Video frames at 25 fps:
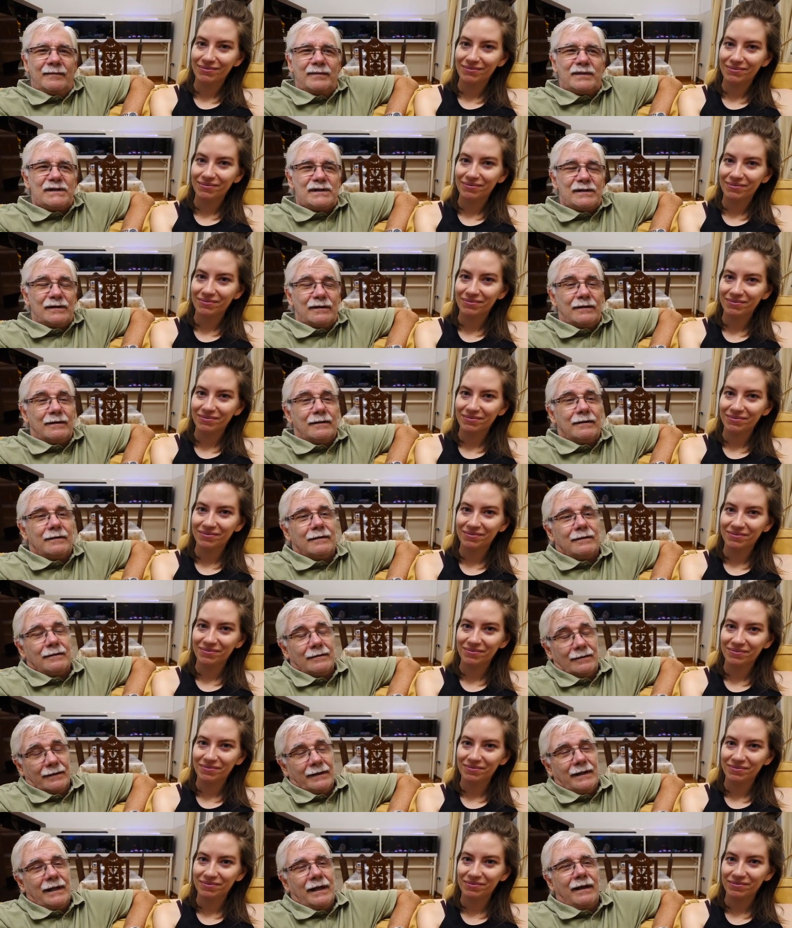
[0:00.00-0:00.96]

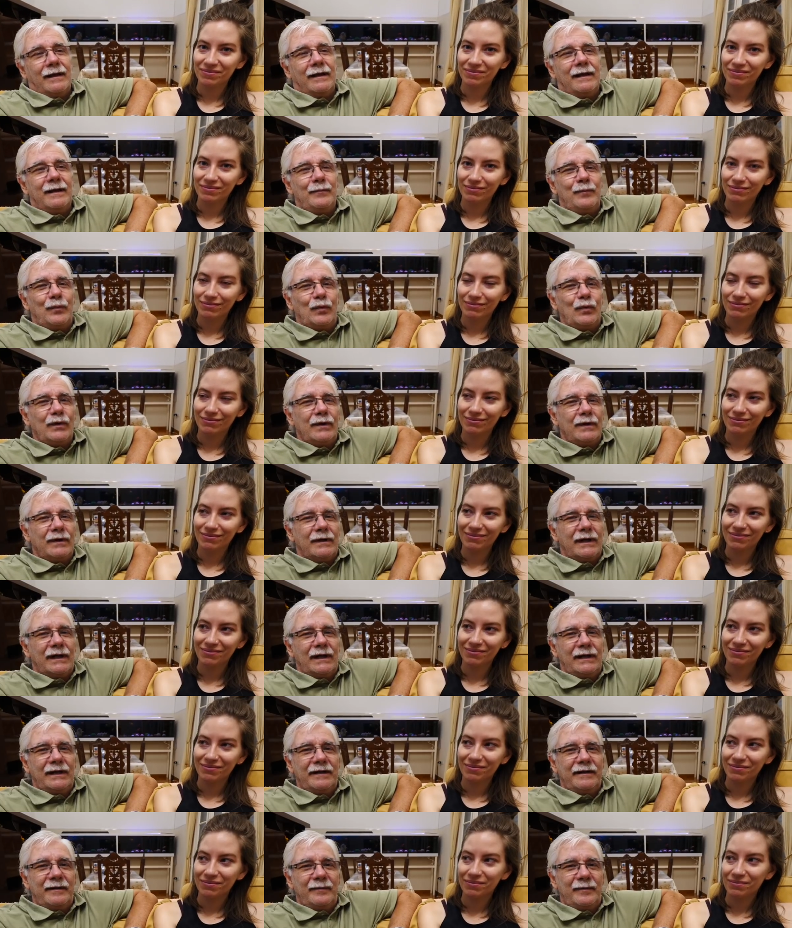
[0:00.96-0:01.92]
Speaker 1: So yeah, he put on a
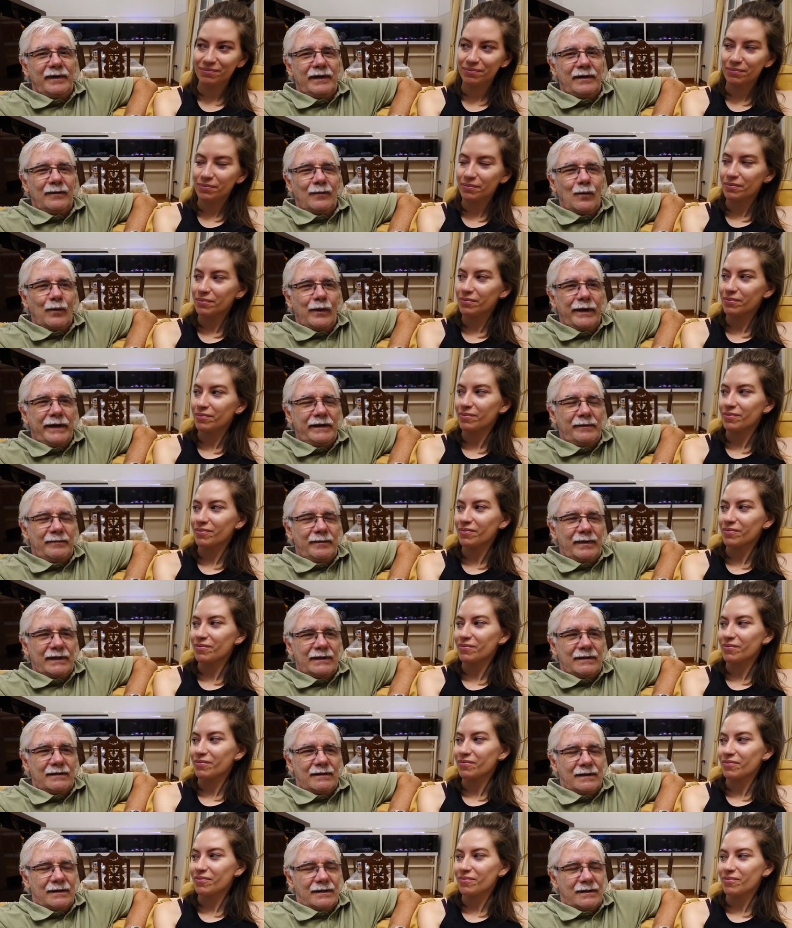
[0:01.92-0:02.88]
little bit of weight,
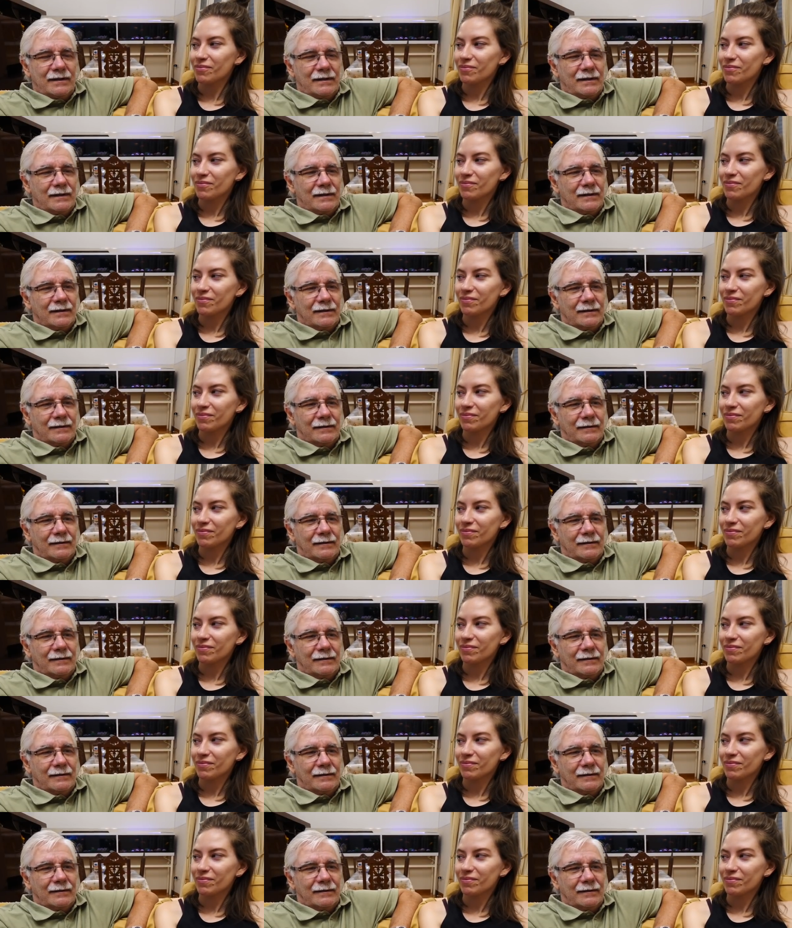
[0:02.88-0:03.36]
but uh,